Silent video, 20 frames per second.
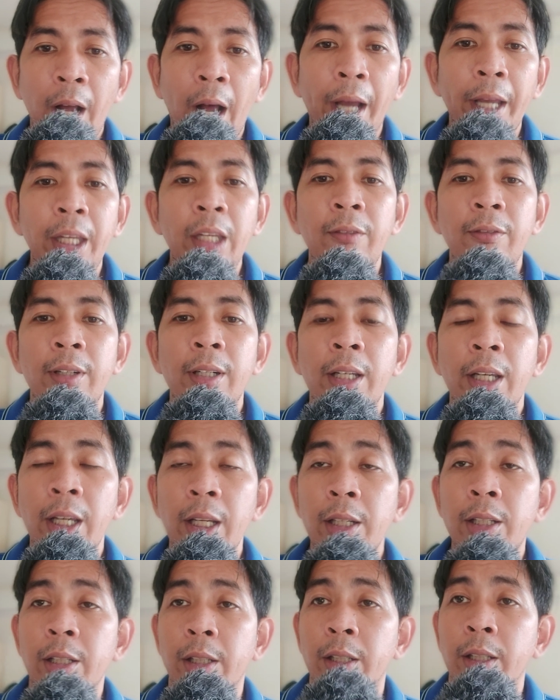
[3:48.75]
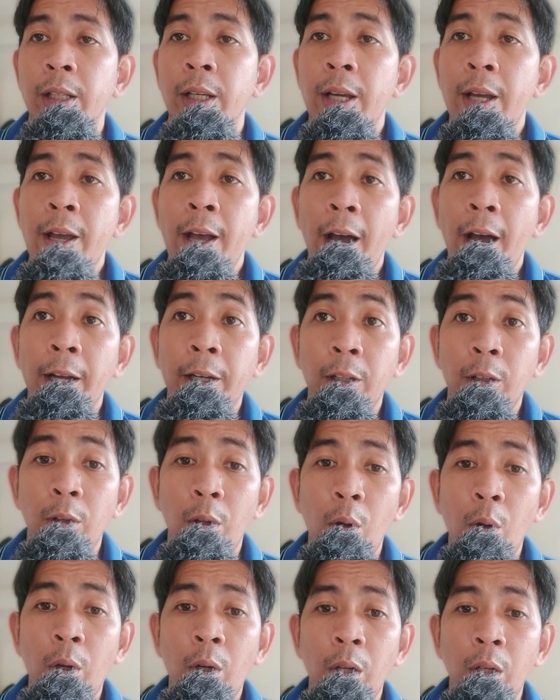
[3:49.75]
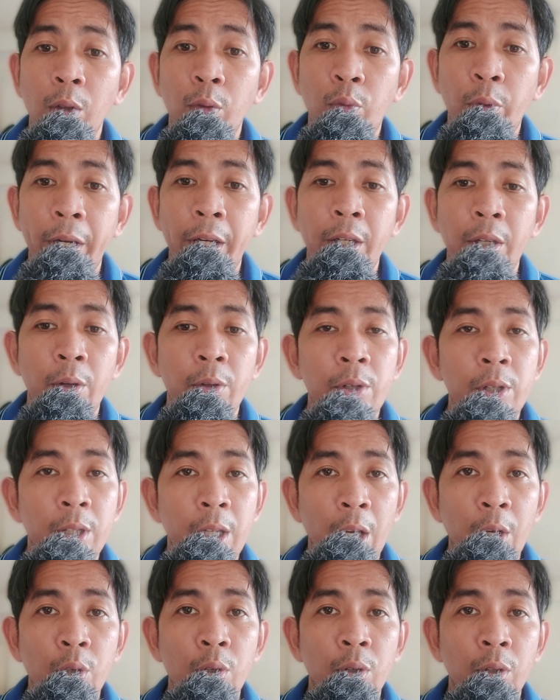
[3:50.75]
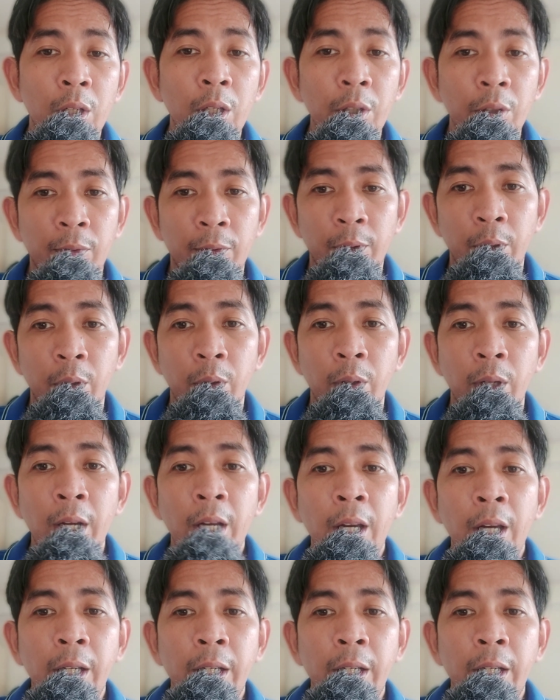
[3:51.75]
I even hinted at a local radio station interview